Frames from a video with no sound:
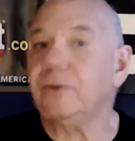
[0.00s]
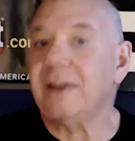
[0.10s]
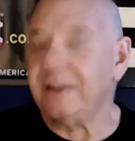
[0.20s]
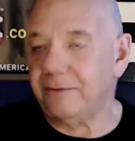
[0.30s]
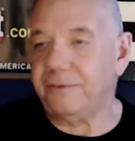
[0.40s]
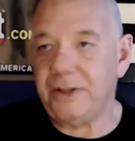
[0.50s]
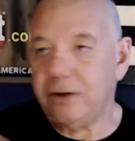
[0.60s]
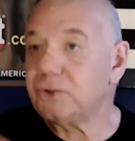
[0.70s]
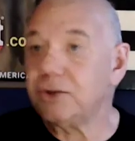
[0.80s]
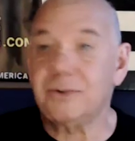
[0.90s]
right. The
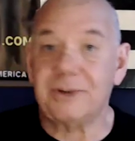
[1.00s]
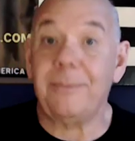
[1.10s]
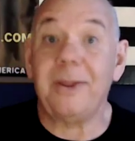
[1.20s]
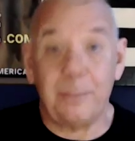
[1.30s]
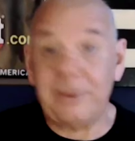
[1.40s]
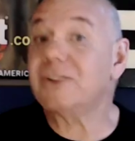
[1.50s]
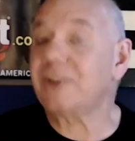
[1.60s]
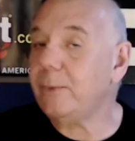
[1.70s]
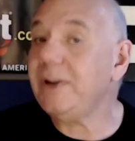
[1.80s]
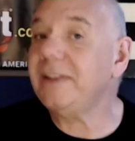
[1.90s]
video shows I'm there because I
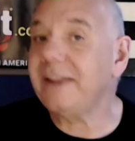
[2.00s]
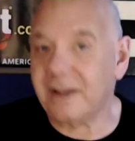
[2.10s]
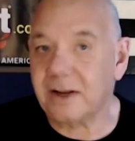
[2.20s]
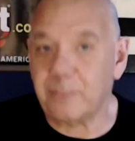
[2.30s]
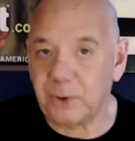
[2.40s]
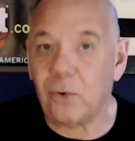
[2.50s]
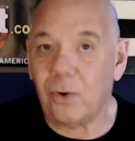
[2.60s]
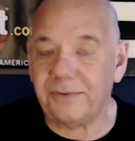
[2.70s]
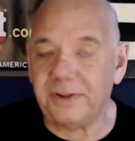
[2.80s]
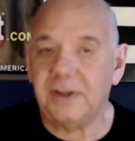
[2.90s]
went in to get a cup of
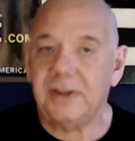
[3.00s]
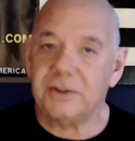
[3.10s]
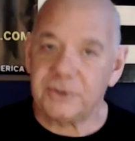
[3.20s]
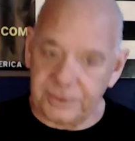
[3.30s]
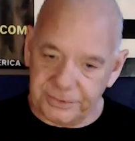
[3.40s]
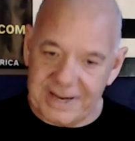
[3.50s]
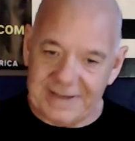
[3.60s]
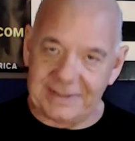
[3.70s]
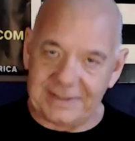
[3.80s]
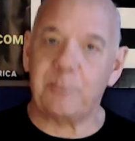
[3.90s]
coffee. So they'll take
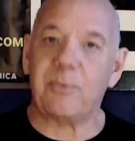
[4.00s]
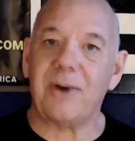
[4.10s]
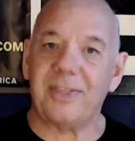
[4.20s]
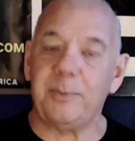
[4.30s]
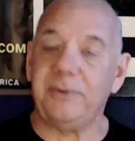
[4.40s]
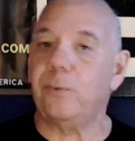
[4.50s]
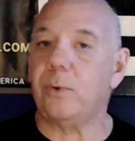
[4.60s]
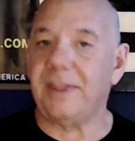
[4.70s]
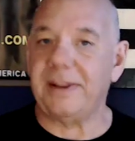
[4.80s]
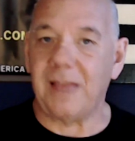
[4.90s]
a deep breath
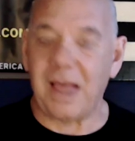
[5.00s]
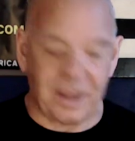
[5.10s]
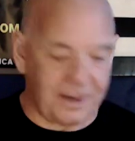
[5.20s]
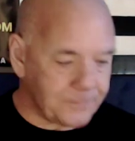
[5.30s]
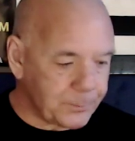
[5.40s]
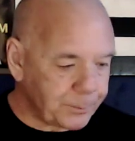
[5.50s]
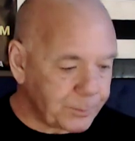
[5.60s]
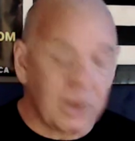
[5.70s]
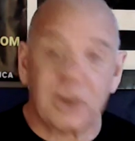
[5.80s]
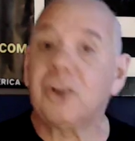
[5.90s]
before they lie.
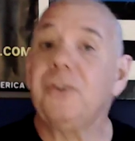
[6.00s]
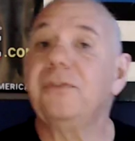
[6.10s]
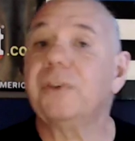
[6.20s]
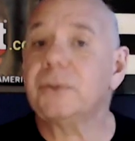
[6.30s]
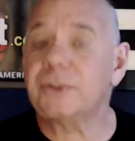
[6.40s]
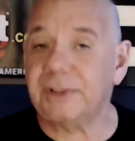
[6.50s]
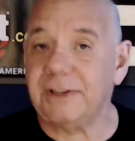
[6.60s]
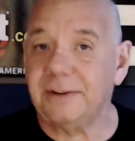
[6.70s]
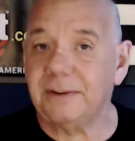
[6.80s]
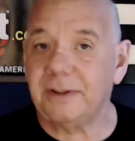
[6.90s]

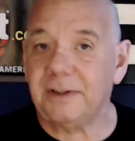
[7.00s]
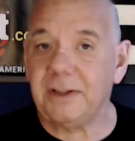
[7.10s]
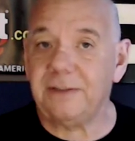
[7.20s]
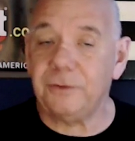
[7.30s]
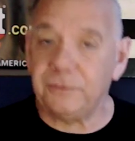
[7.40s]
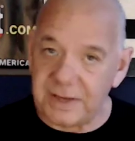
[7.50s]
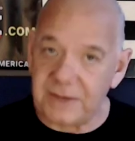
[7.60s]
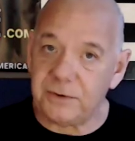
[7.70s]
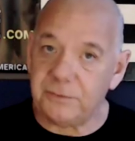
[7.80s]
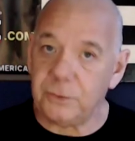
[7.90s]
Conversely, if you've
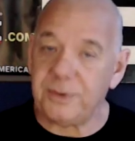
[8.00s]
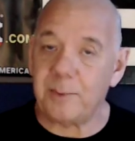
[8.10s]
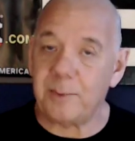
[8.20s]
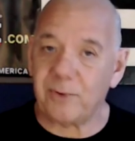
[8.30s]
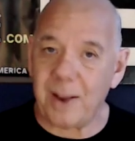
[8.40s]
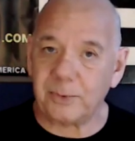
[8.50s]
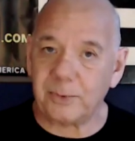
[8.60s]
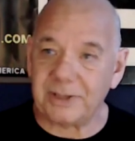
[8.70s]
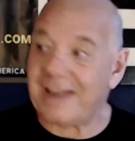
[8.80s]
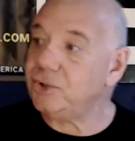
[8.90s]
interviewed them
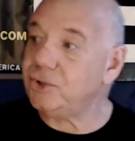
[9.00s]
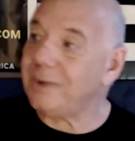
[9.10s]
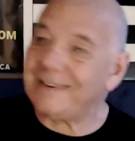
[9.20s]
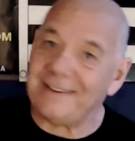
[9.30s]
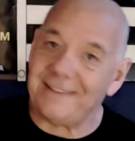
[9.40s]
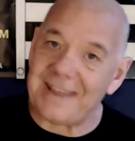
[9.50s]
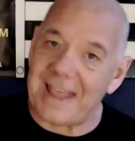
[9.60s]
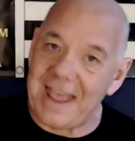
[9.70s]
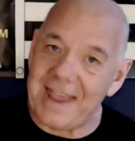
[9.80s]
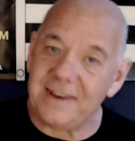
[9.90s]
properly, as you get to the
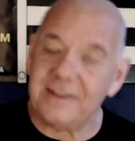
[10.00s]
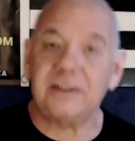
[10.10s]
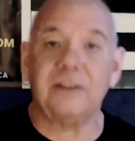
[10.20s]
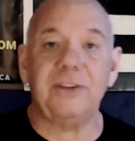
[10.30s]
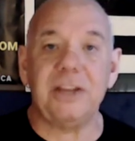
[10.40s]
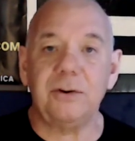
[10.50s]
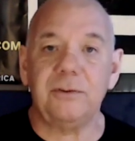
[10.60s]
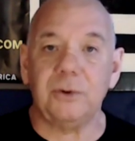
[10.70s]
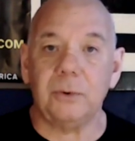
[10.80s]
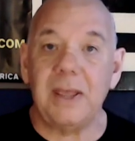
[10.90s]
end of the
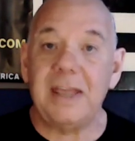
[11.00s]
interview